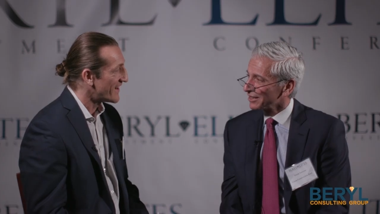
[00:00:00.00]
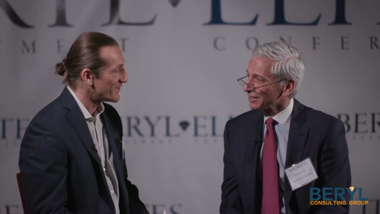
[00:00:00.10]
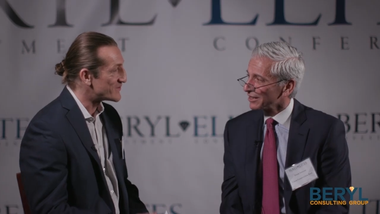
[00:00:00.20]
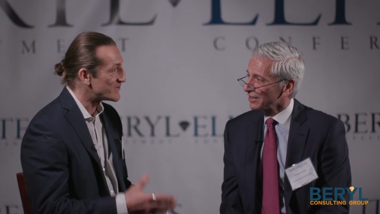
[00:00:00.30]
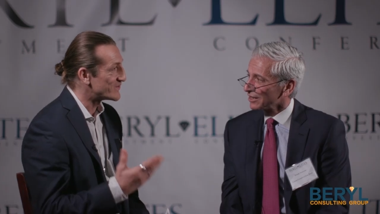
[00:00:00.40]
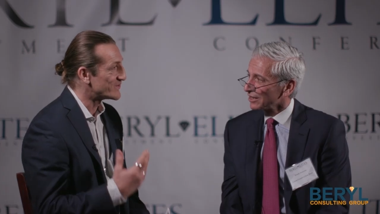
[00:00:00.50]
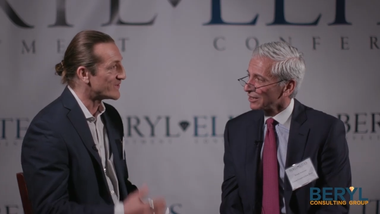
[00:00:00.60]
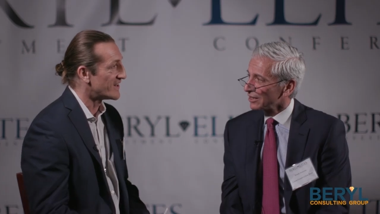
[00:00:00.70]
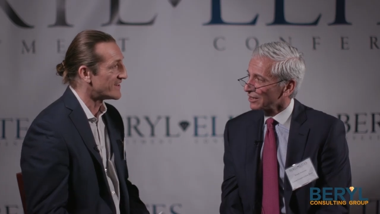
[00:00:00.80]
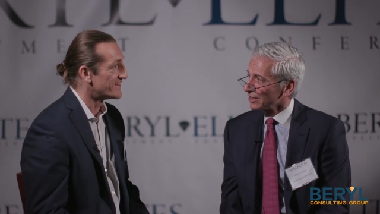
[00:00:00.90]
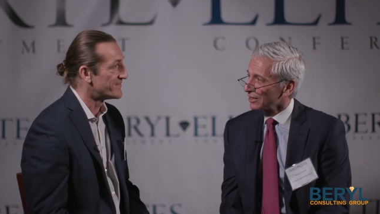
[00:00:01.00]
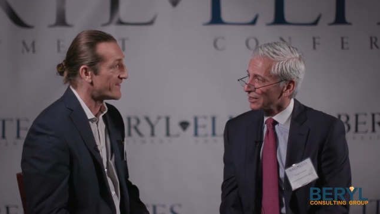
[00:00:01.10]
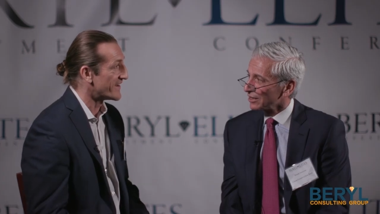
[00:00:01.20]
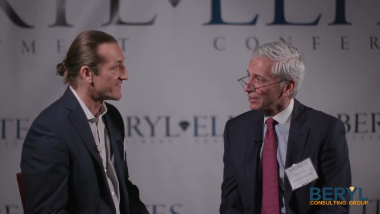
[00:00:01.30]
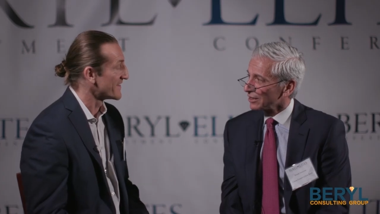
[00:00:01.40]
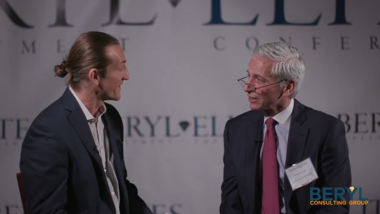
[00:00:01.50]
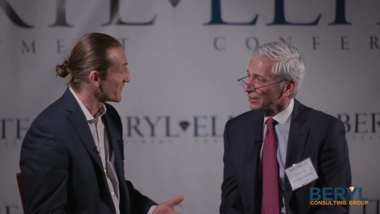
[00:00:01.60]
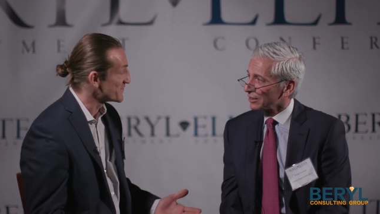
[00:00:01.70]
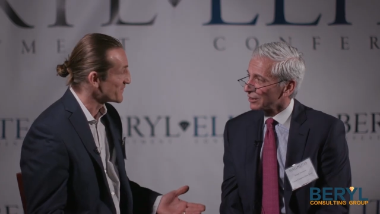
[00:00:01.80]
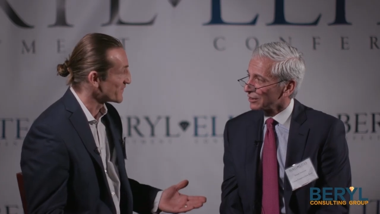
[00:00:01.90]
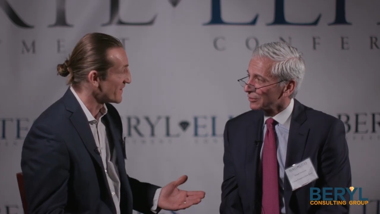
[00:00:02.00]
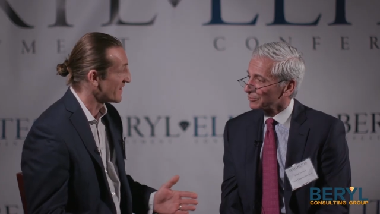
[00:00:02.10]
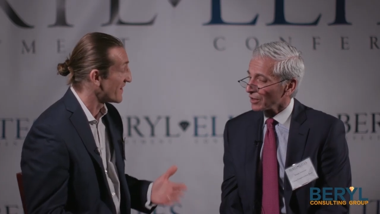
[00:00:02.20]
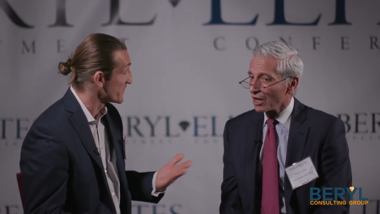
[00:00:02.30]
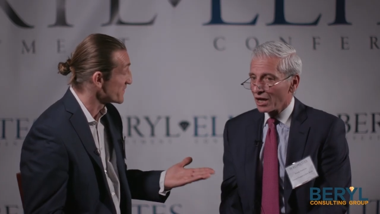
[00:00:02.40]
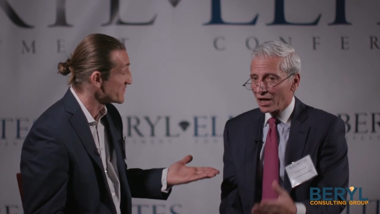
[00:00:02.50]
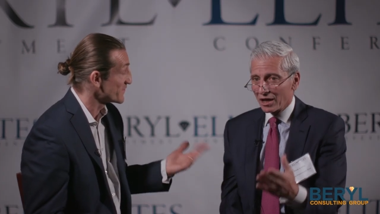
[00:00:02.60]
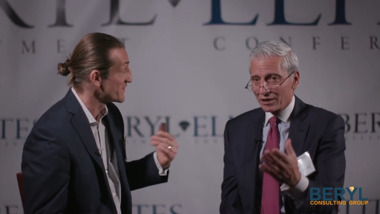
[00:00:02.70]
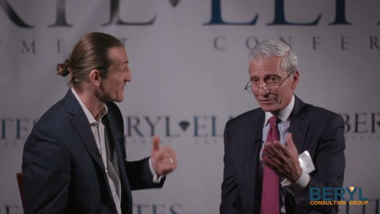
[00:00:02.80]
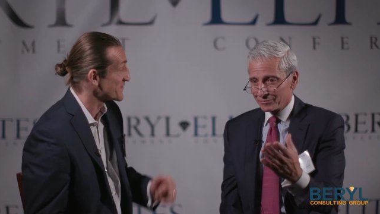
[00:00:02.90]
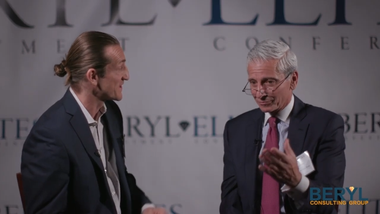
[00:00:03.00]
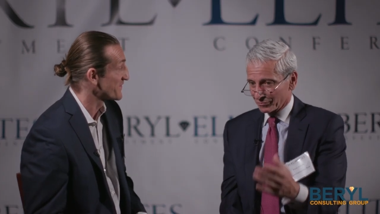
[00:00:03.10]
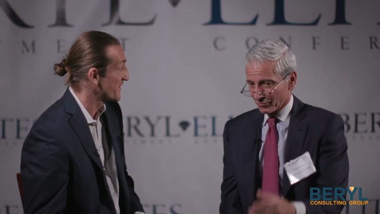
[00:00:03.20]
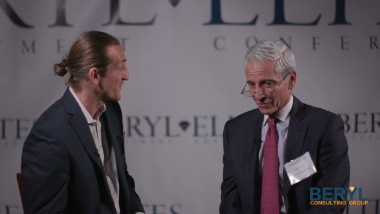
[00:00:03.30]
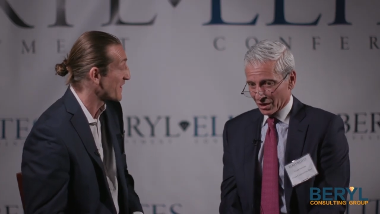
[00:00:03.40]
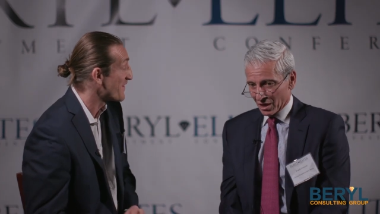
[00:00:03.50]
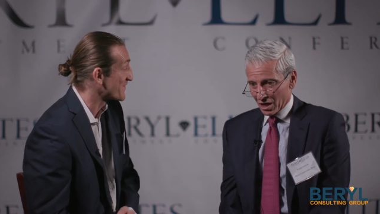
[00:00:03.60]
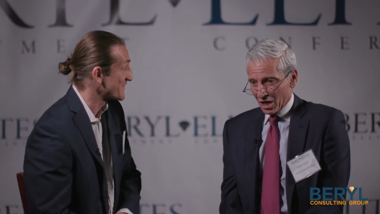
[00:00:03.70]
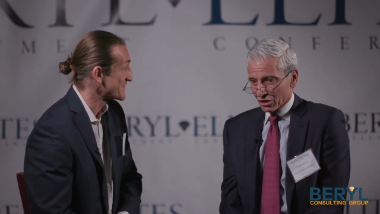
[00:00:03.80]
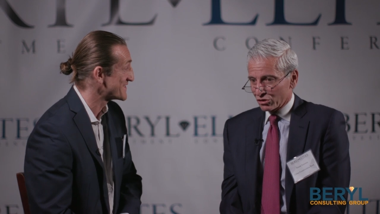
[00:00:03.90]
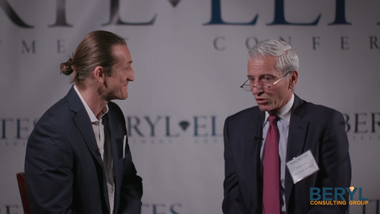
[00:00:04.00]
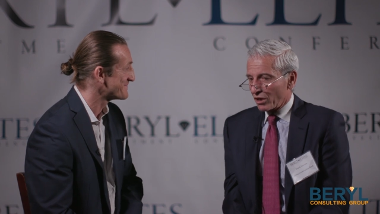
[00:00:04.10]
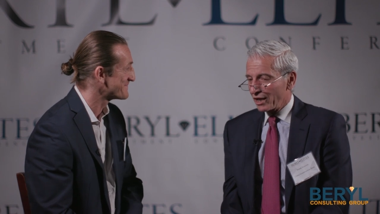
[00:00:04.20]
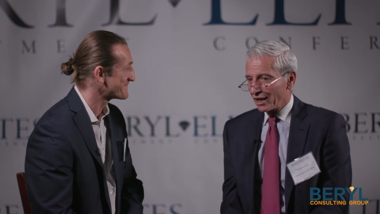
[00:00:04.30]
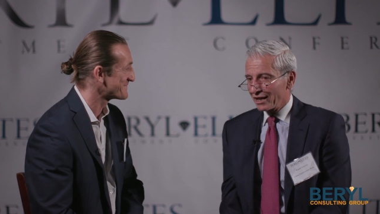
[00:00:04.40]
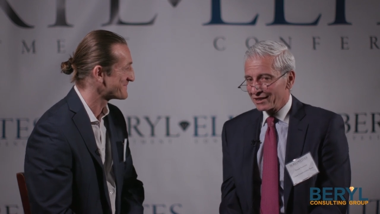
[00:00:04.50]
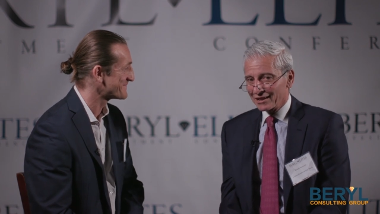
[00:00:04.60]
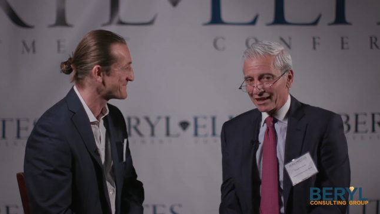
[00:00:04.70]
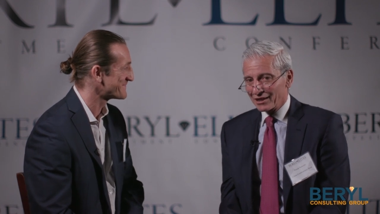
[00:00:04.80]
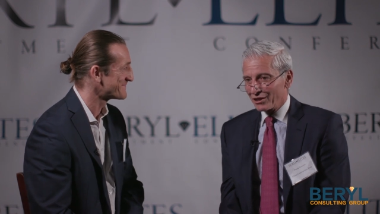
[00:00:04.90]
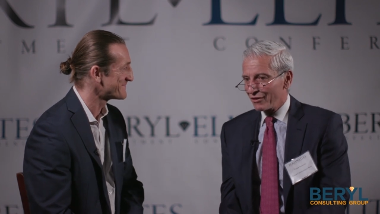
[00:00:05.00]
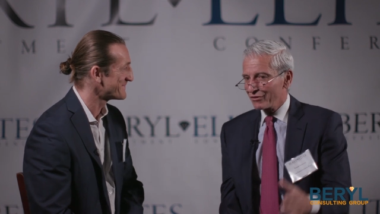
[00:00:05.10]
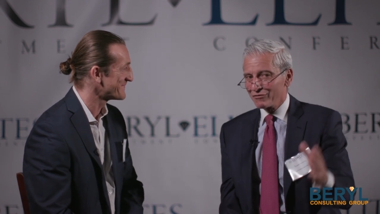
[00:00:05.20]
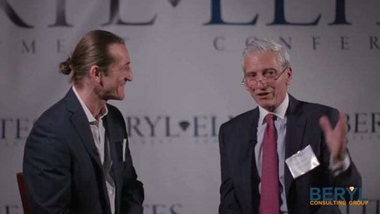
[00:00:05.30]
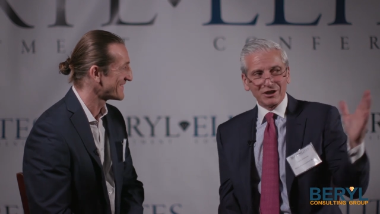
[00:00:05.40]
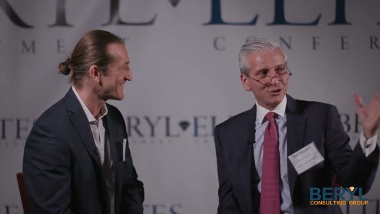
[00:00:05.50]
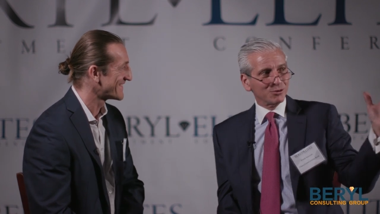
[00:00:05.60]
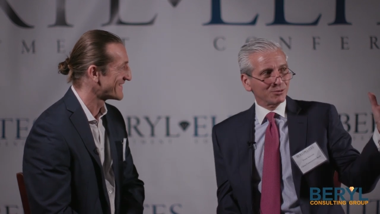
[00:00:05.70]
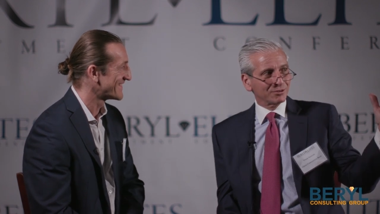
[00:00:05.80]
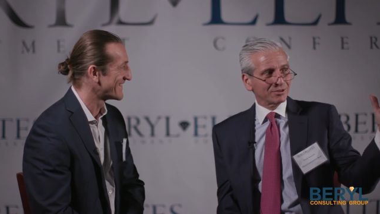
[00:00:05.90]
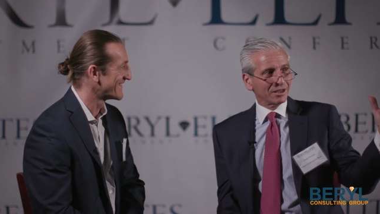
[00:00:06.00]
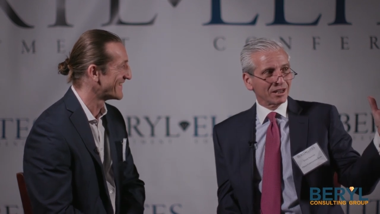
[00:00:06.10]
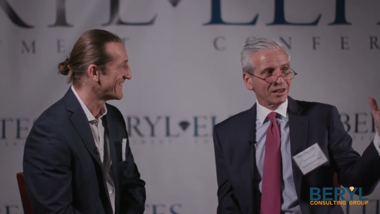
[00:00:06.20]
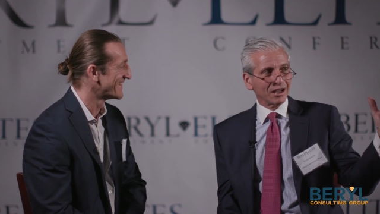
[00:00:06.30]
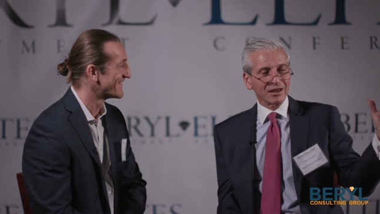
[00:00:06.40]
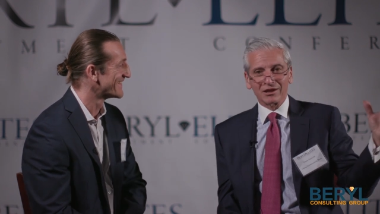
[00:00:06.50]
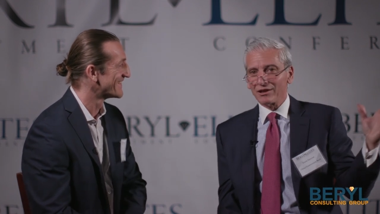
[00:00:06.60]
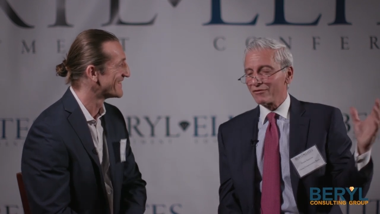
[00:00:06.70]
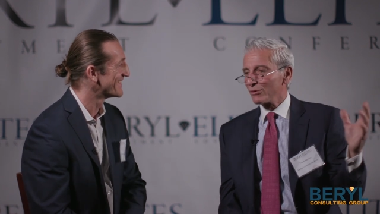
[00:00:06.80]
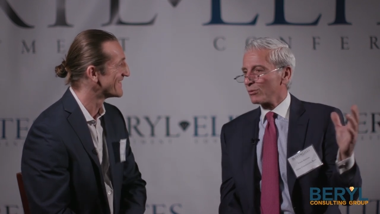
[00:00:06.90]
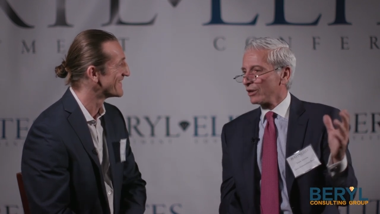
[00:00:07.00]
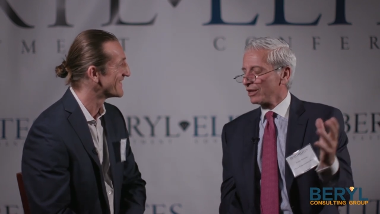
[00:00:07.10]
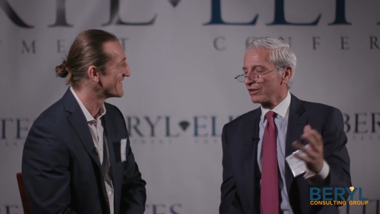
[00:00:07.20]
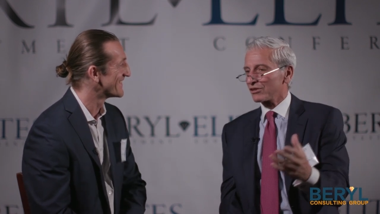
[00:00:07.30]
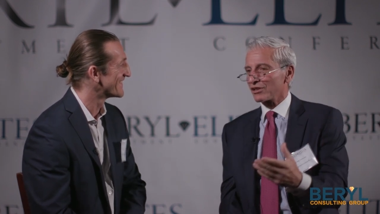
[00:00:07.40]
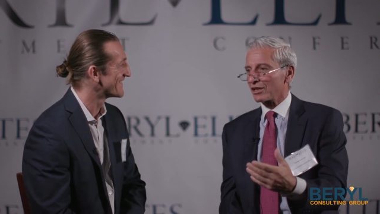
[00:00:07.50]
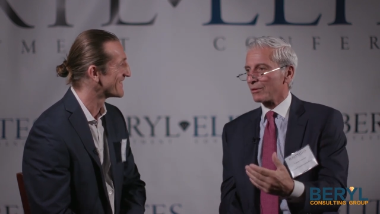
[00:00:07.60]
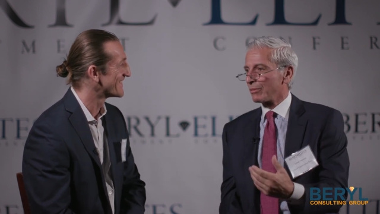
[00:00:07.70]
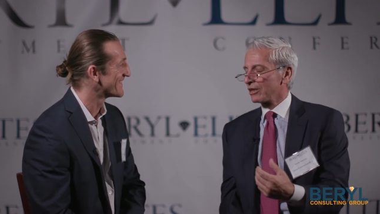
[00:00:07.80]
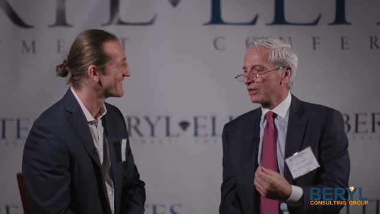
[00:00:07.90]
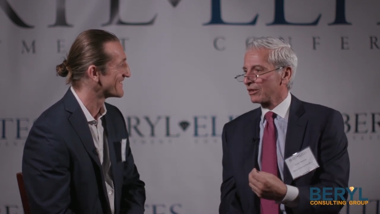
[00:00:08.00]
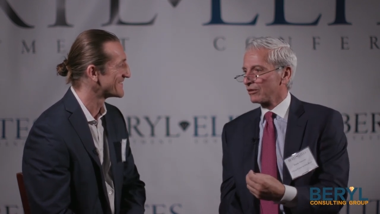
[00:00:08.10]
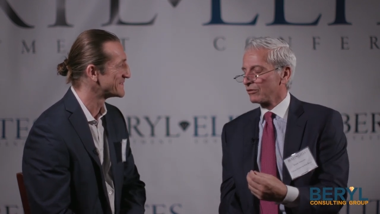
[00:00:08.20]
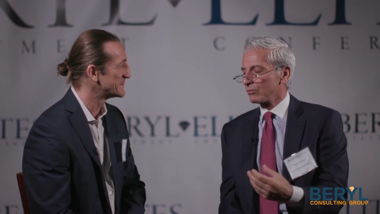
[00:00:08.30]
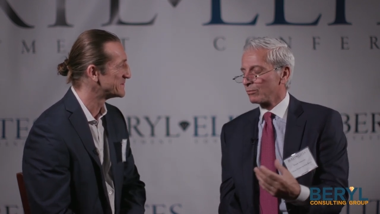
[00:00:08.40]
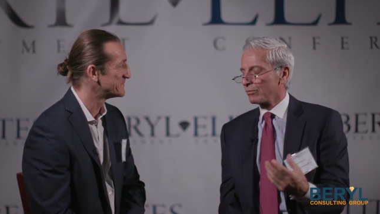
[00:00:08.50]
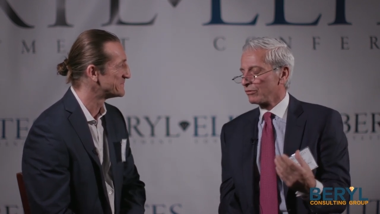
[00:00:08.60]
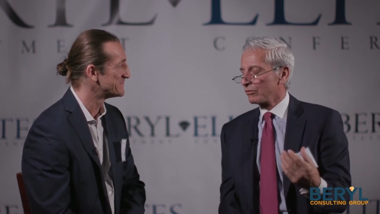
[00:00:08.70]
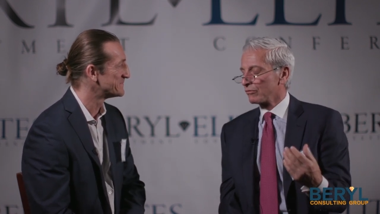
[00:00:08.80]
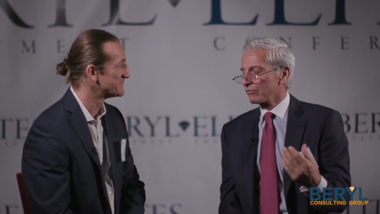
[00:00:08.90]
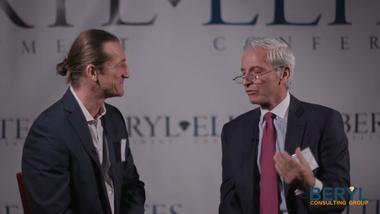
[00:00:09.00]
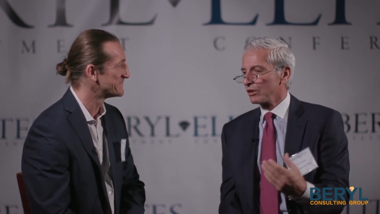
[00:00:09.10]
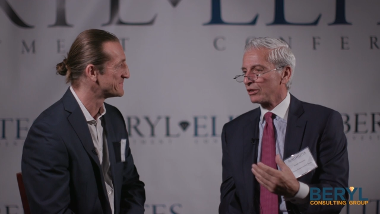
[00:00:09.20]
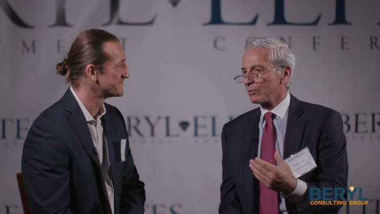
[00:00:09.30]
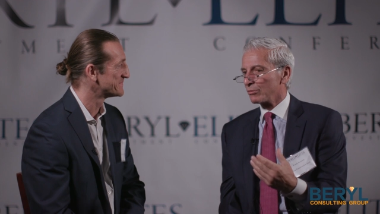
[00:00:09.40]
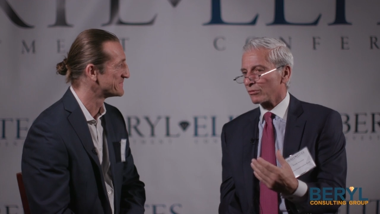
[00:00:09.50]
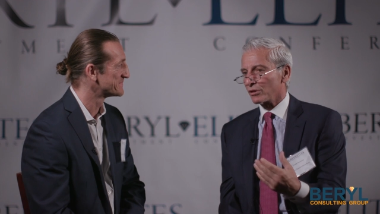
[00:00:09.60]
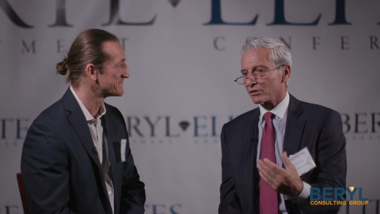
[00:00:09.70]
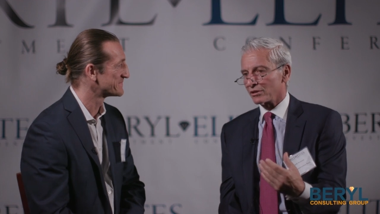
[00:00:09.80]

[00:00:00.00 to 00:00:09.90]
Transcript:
Speaker 1: how do you uh, find and how do you, uh, are you enjoying yourself in our conference?
Speaker 2: So I, I, I love the venue. I, I love the way it's set up. I think you, you really brought